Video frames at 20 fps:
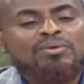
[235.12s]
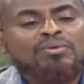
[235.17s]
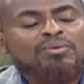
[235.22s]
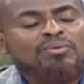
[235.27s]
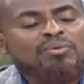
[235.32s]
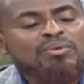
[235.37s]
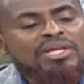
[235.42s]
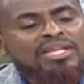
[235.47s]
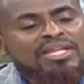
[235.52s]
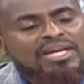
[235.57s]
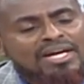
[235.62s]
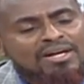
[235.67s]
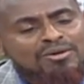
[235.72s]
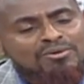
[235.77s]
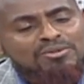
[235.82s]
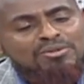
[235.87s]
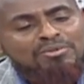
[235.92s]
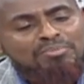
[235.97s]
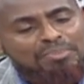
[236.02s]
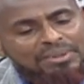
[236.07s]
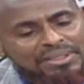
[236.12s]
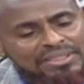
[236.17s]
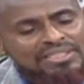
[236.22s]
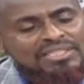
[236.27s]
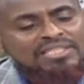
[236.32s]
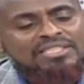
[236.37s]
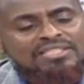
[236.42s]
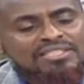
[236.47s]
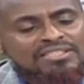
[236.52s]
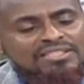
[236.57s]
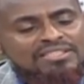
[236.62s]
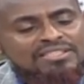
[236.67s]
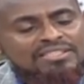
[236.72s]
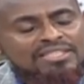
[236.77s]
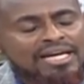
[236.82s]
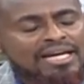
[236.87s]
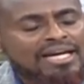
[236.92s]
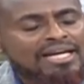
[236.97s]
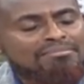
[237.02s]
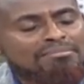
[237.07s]
without peace,
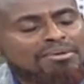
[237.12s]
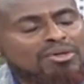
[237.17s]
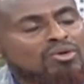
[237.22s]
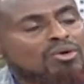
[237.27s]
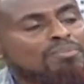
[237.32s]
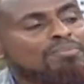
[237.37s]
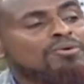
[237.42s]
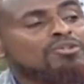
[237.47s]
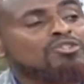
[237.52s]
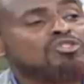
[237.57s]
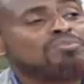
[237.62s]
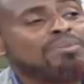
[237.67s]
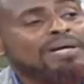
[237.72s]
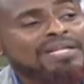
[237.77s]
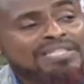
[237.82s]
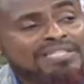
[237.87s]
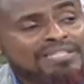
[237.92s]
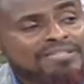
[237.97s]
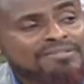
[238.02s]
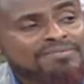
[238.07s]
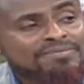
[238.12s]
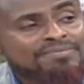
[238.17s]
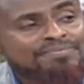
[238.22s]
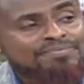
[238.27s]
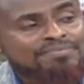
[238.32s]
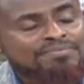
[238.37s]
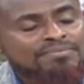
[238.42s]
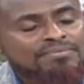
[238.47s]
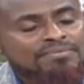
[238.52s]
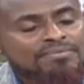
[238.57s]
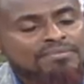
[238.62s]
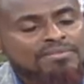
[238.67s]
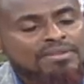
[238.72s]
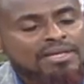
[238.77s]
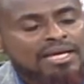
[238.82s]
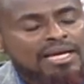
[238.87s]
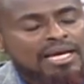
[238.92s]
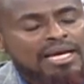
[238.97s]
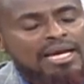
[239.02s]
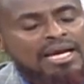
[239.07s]
there can be no prosperity.
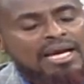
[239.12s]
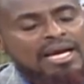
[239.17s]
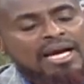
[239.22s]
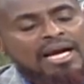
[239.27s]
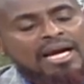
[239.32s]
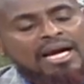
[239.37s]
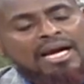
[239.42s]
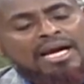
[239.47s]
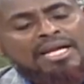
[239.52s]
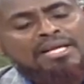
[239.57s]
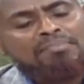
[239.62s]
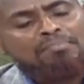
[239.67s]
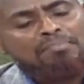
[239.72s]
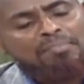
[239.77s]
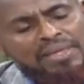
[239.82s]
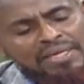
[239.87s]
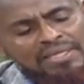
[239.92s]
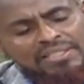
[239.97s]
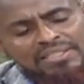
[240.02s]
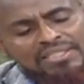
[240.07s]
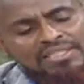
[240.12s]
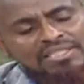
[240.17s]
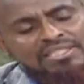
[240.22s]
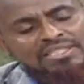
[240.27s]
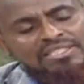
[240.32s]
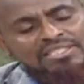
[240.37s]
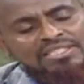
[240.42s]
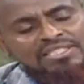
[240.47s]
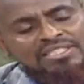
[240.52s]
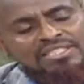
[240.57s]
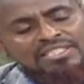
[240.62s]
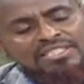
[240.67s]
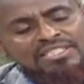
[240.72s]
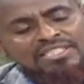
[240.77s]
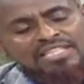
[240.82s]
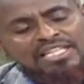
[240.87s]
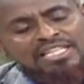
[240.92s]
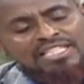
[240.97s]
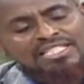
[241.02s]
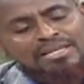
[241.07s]
And peace
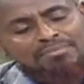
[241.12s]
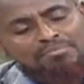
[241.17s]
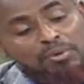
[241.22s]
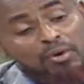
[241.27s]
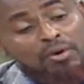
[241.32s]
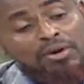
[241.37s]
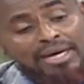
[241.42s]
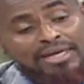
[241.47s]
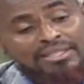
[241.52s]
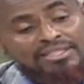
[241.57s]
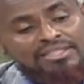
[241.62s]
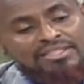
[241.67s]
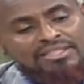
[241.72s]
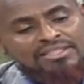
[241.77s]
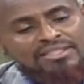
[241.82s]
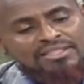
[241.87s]
is a product